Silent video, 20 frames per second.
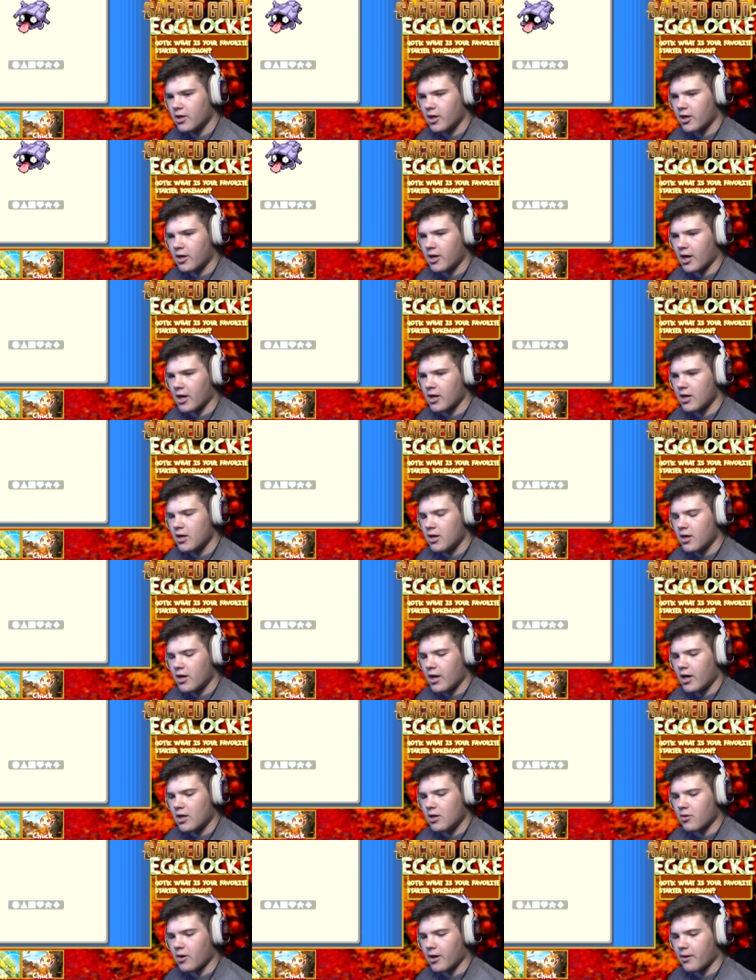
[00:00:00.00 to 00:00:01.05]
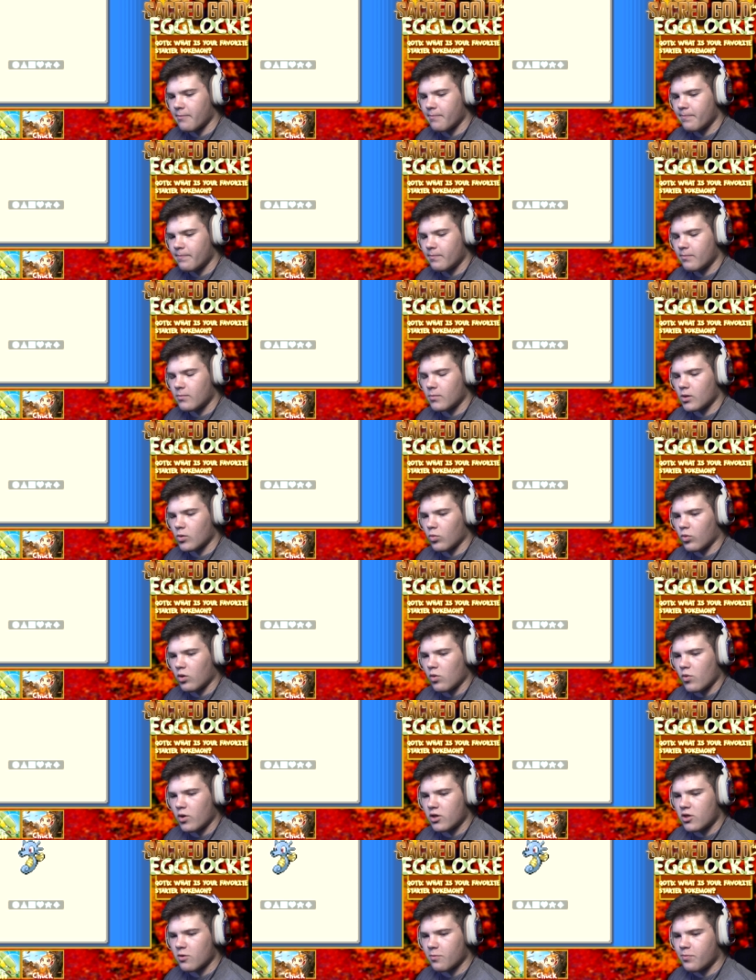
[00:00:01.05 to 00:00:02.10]
Okay, anyway we're
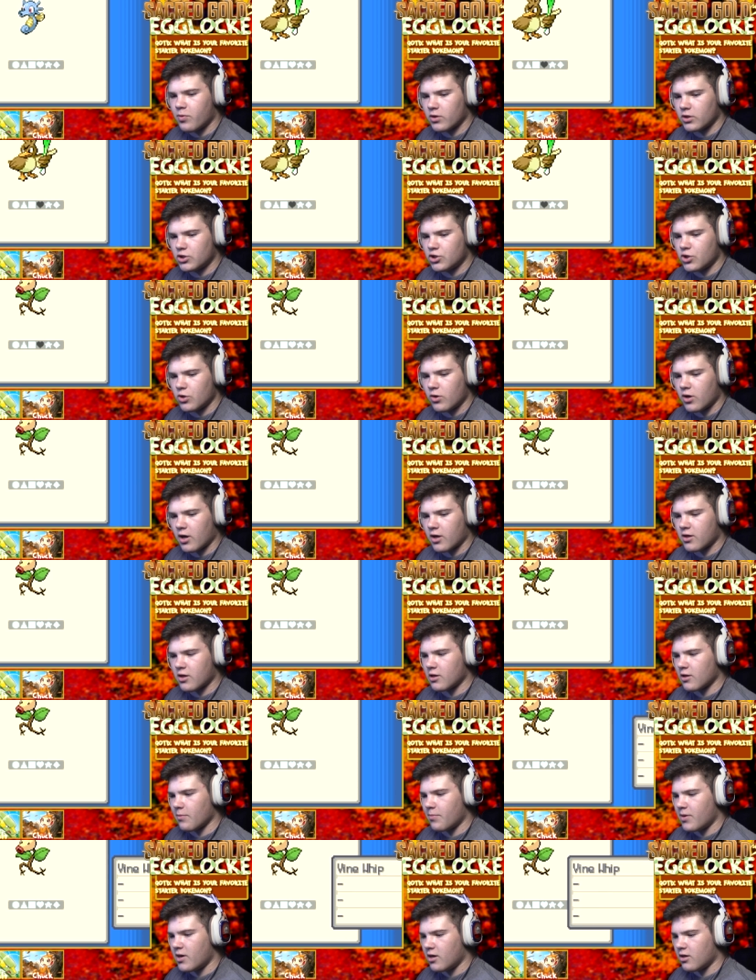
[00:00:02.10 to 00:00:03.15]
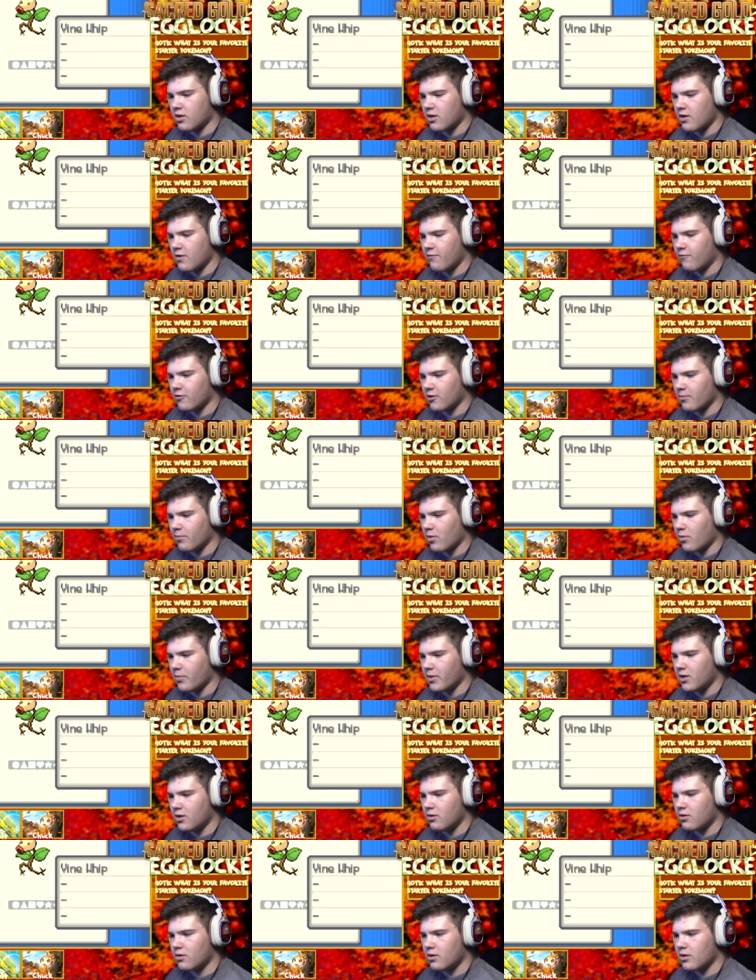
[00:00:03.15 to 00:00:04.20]
going to put you guys in the PC for the moment.